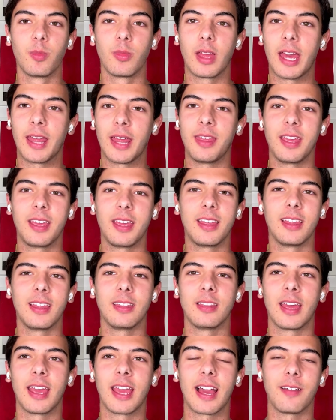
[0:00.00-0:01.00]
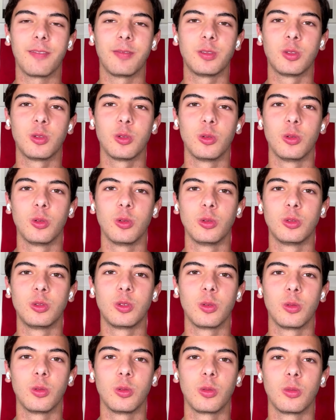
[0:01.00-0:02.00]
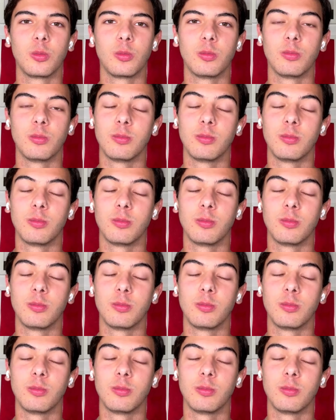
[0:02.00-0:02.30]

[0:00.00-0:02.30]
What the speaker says: I think they have to,